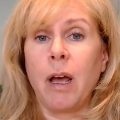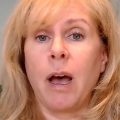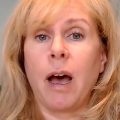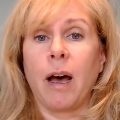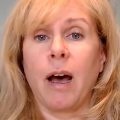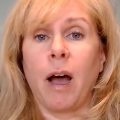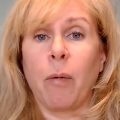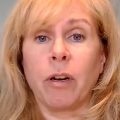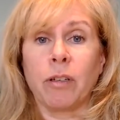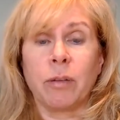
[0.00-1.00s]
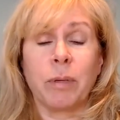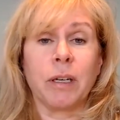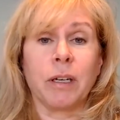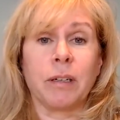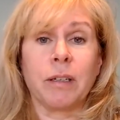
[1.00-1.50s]
I wanted to be
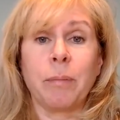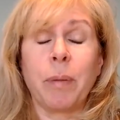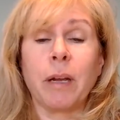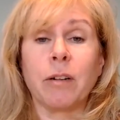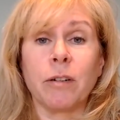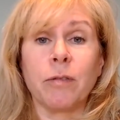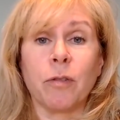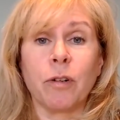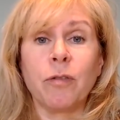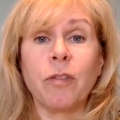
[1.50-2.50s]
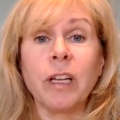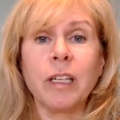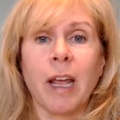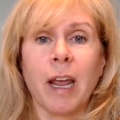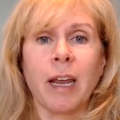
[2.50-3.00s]
a competitor for Fit
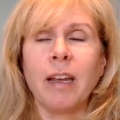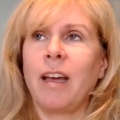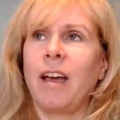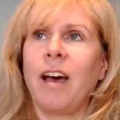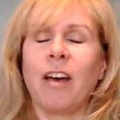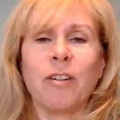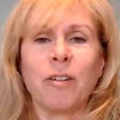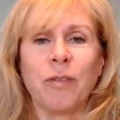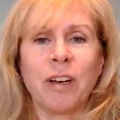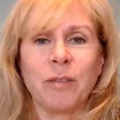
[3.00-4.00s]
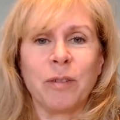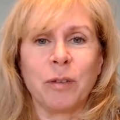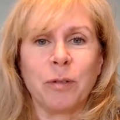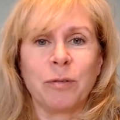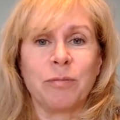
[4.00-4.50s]
Day. I don't know if any of
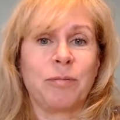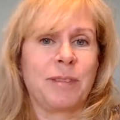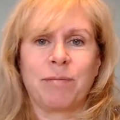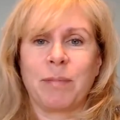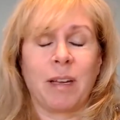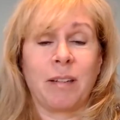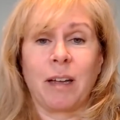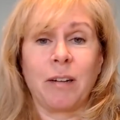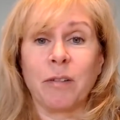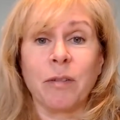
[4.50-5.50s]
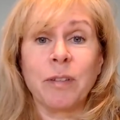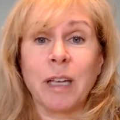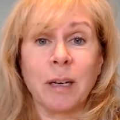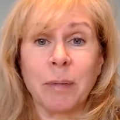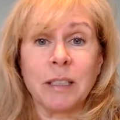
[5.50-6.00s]
you, I don't know if
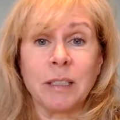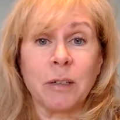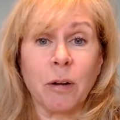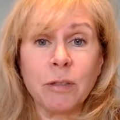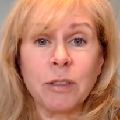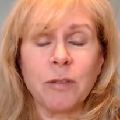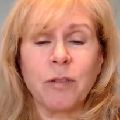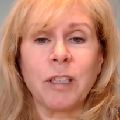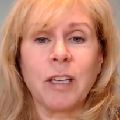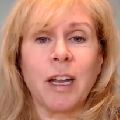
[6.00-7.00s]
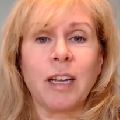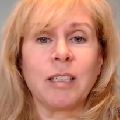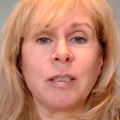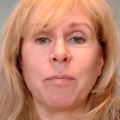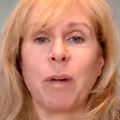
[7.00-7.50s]
anybody still goes to Fit Day
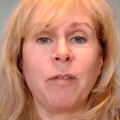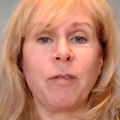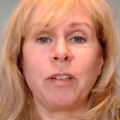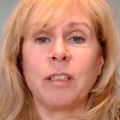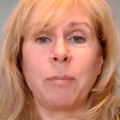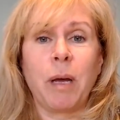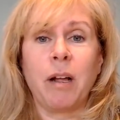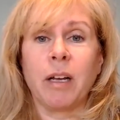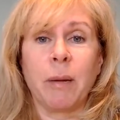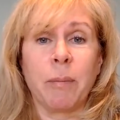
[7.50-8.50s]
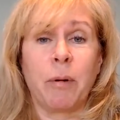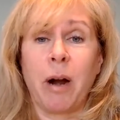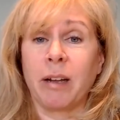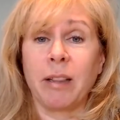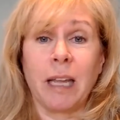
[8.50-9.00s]
because my Fitness Pal came
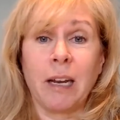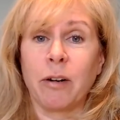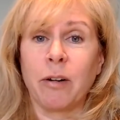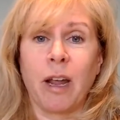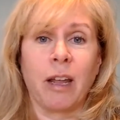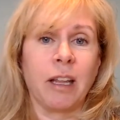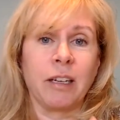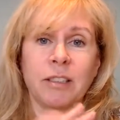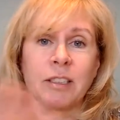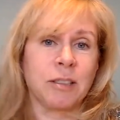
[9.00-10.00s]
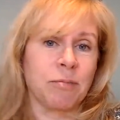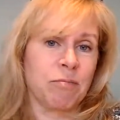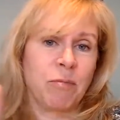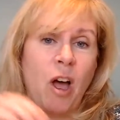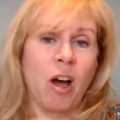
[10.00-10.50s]
around later and that just
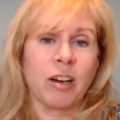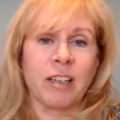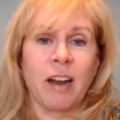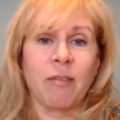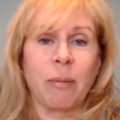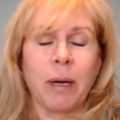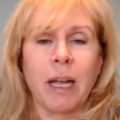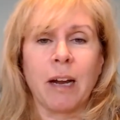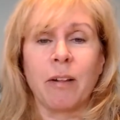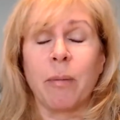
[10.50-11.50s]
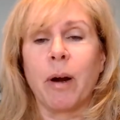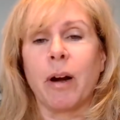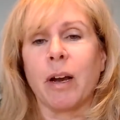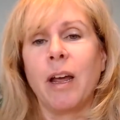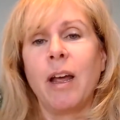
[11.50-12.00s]
knocked everybody out of the park.